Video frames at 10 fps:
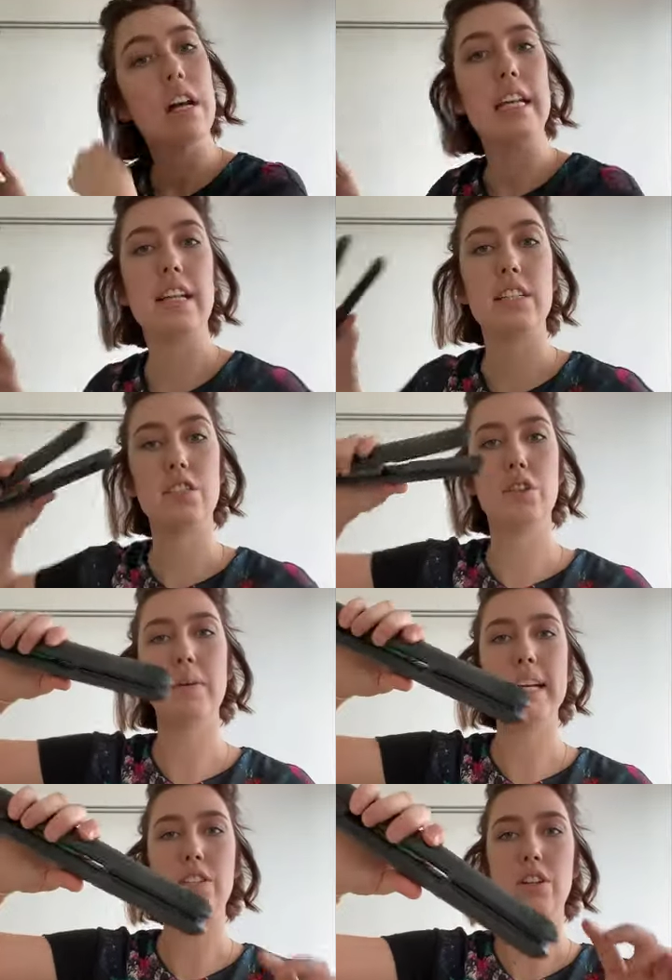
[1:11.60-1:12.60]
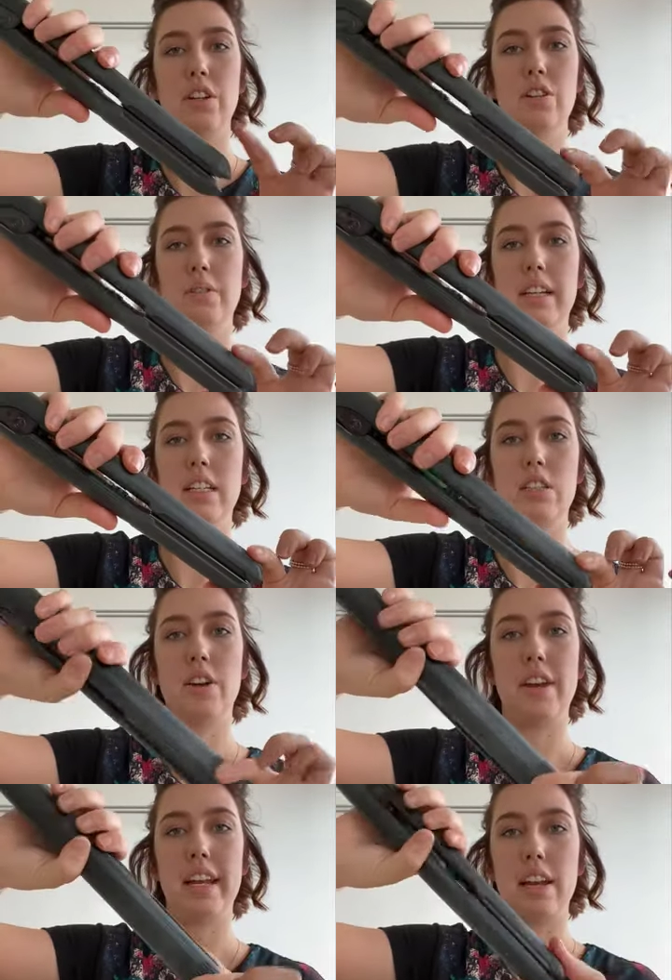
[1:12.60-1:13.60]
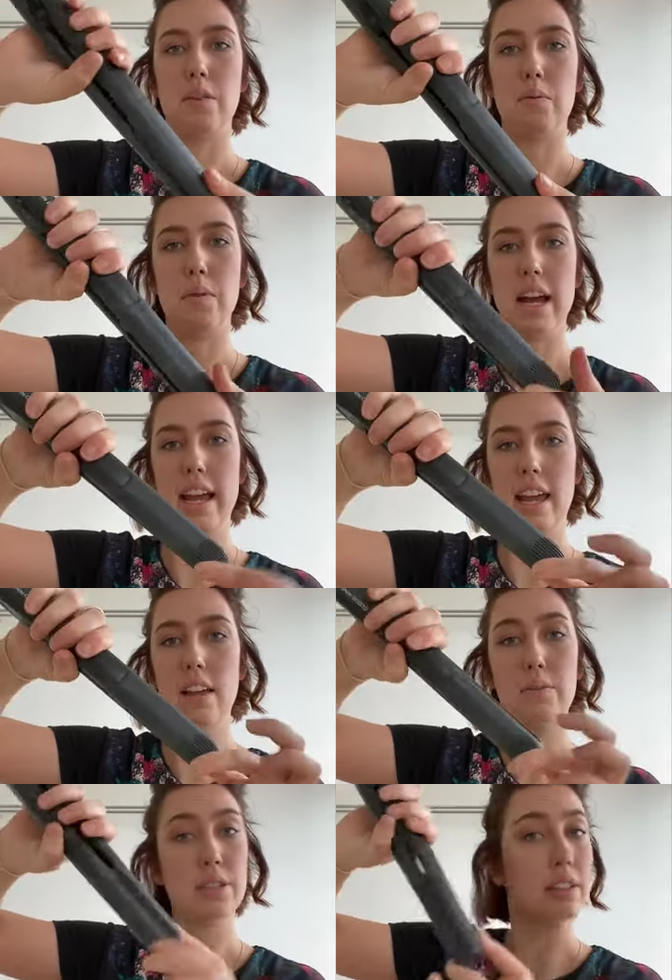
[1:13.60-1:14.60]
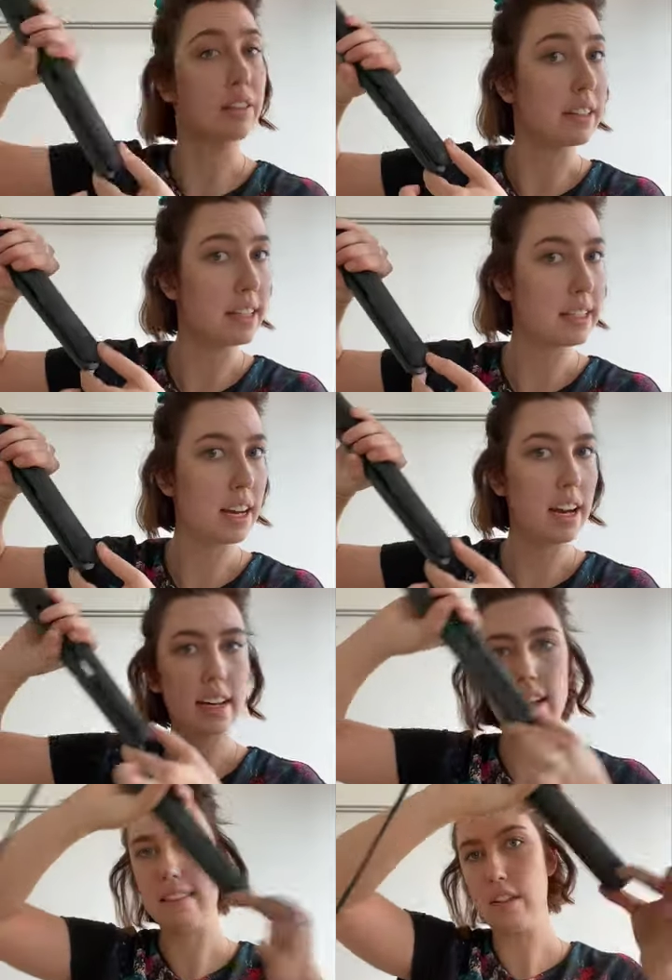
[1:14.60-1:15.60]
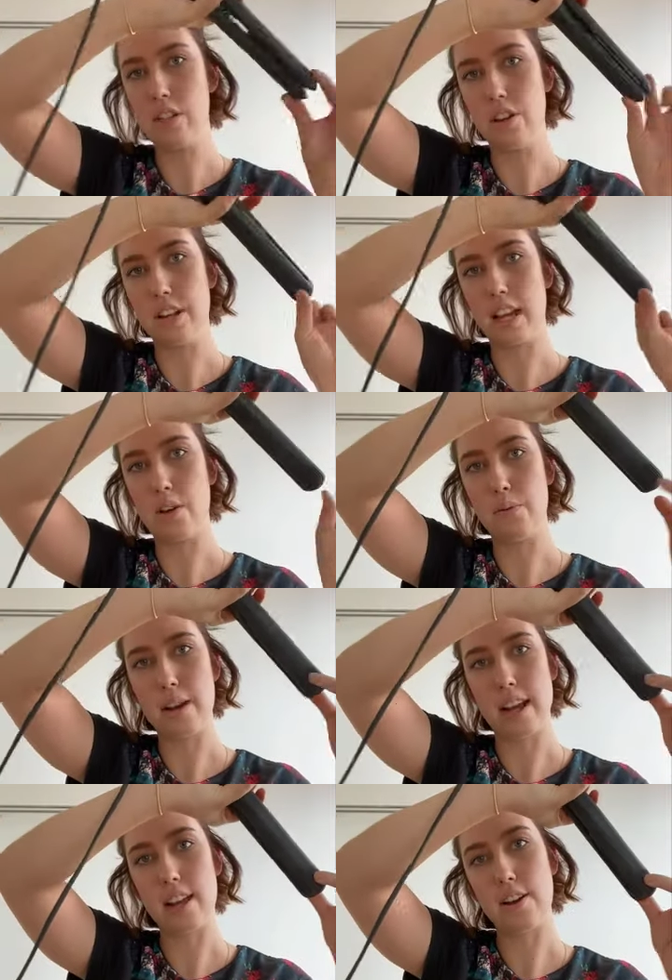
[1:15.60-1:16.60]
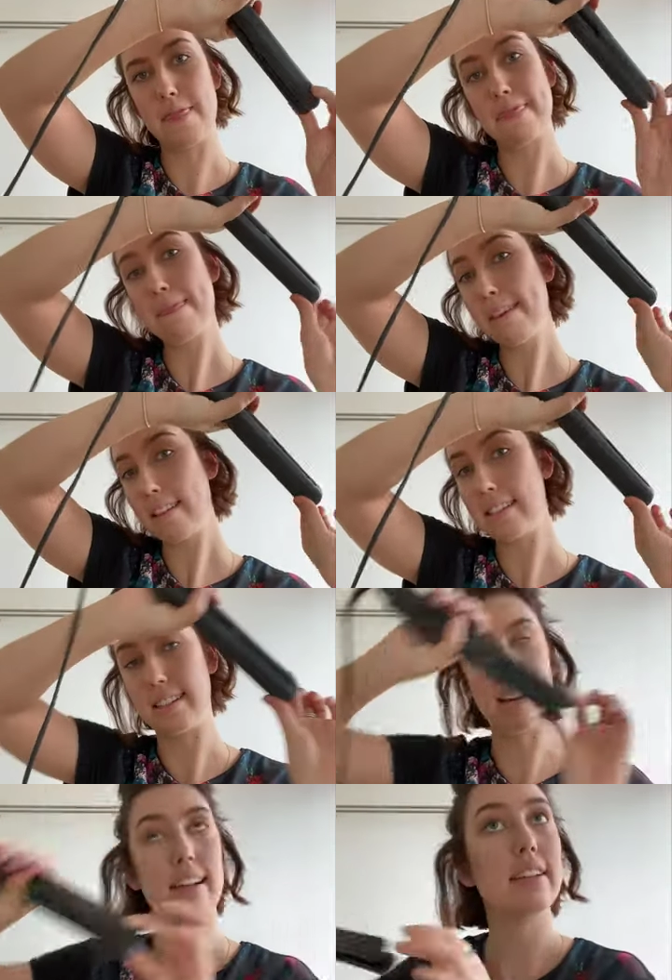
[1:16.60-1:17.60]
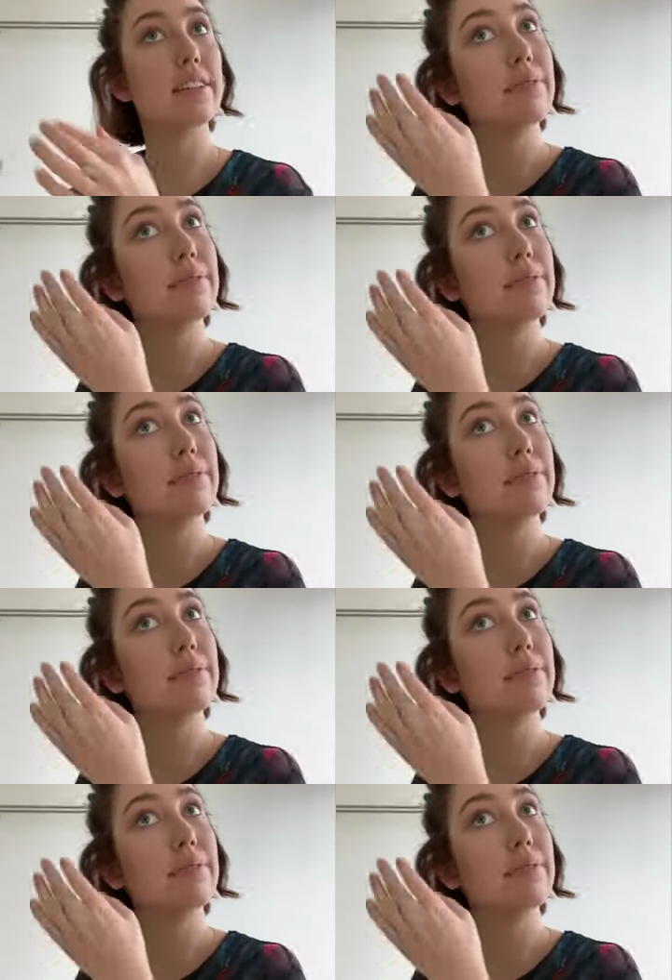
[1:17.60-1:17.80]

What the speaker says: Now there's 2 ways you can do it. Turning it away, which is on this side, and then turning away on the other side.